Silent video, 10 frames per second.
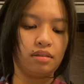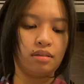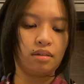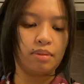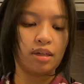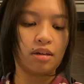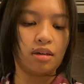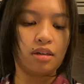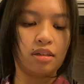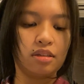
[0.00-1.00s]
Oh my
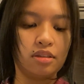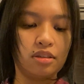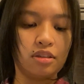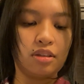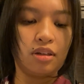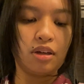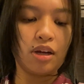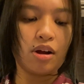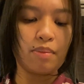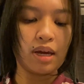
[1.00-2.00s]
god, look at
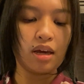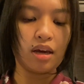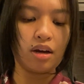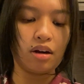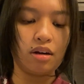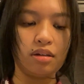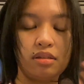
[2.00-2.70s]
all my hair.